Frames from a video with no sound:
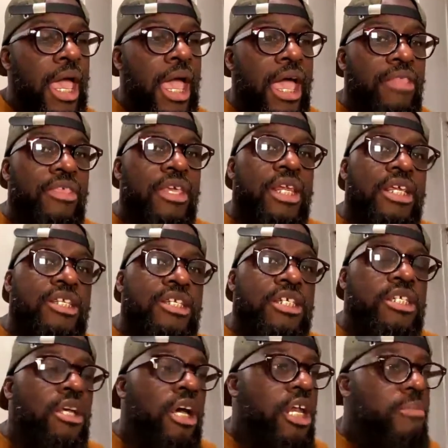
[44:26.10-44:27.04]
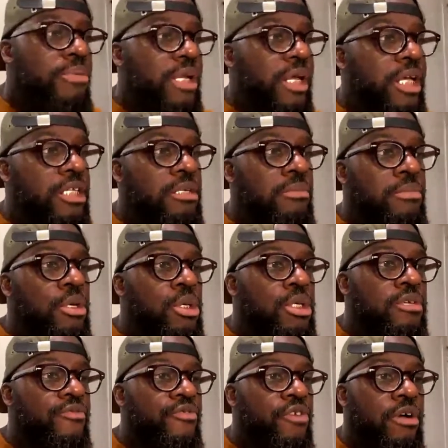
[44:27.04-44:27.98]
And then he just started playing some
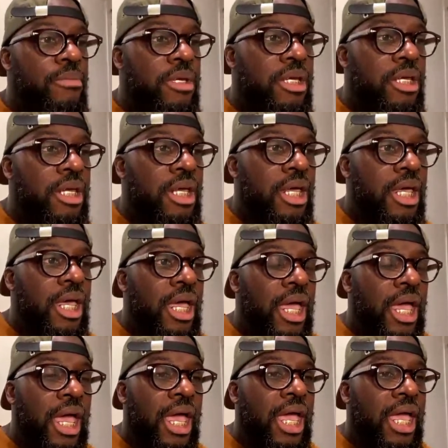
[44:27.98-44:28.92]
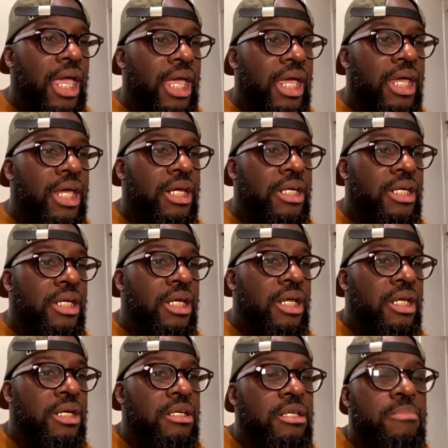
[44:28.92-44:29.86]
music for me. And
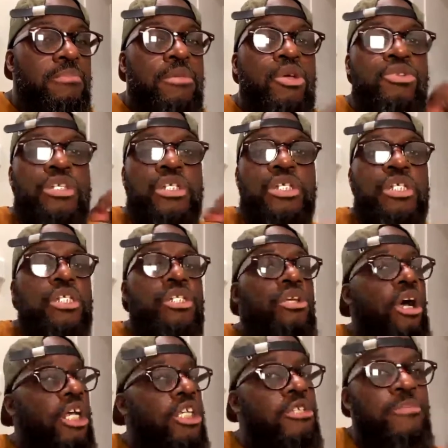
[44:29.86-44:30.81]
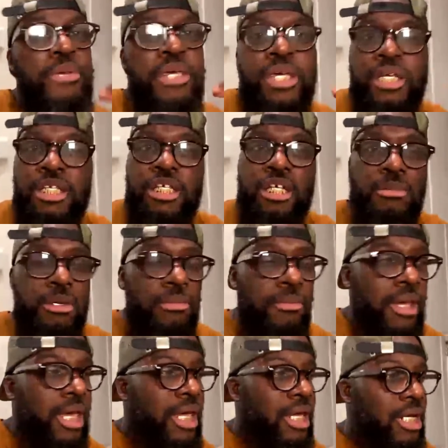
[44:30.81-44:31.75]
the music just started speaking to me,
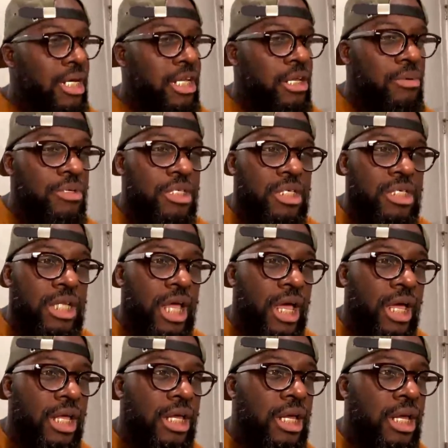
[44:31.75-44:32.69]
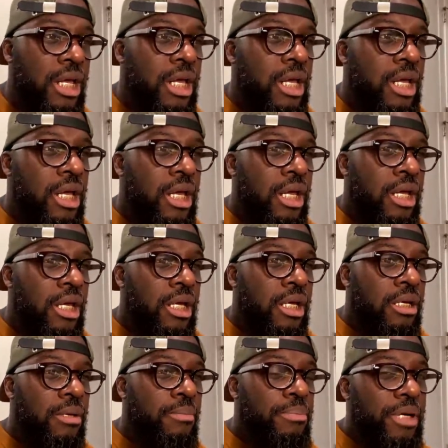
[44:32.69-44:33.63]
man. And he was just like
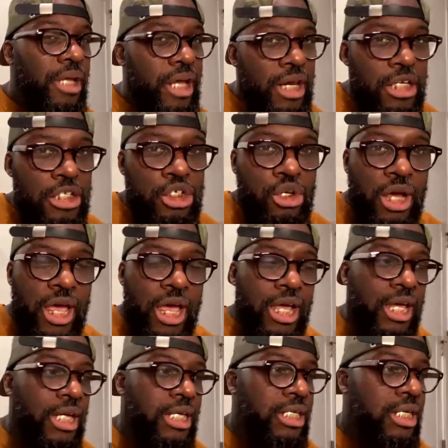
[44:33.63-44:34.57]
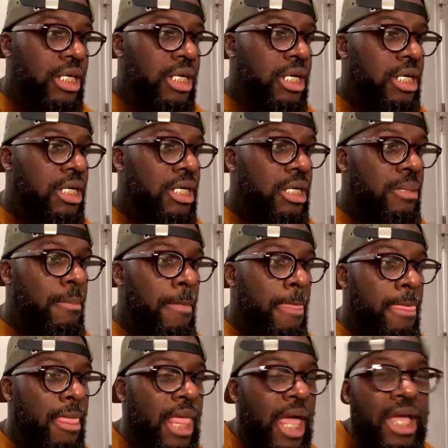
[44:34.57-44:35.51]
playing the track. And then
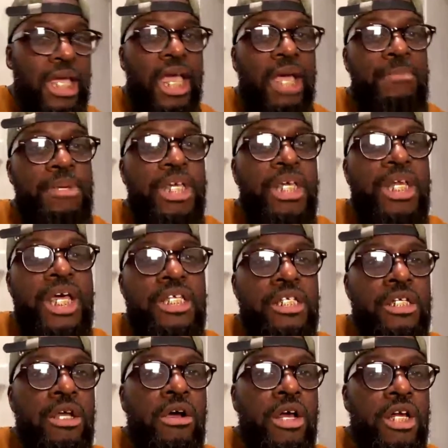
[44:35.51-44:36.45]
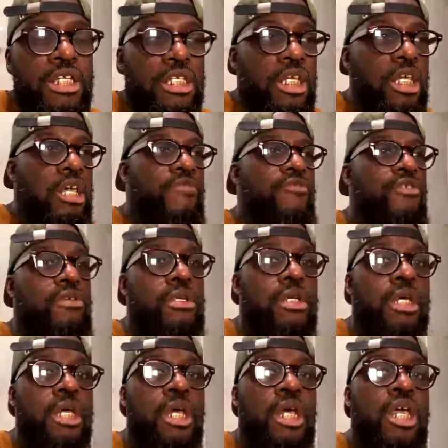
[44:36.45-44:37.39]
like being as an artist, even
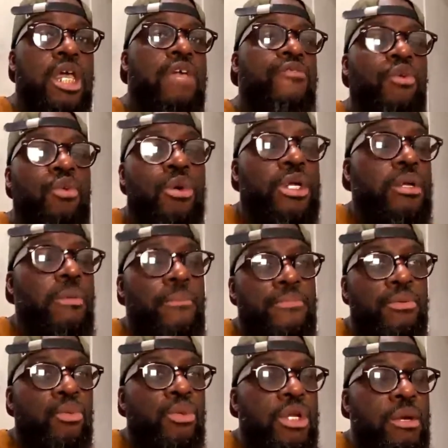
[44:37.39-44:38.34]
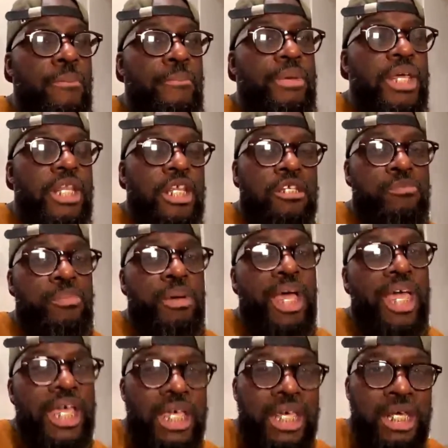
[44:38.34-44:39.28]
when a beat is
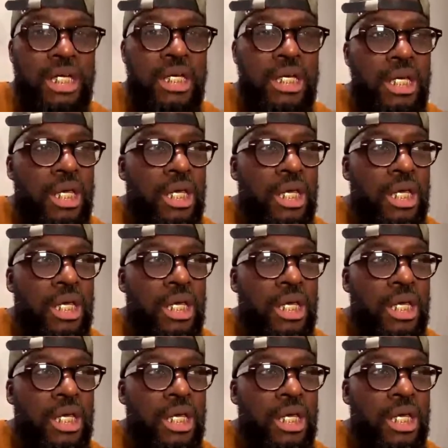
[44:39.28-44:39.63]
banging,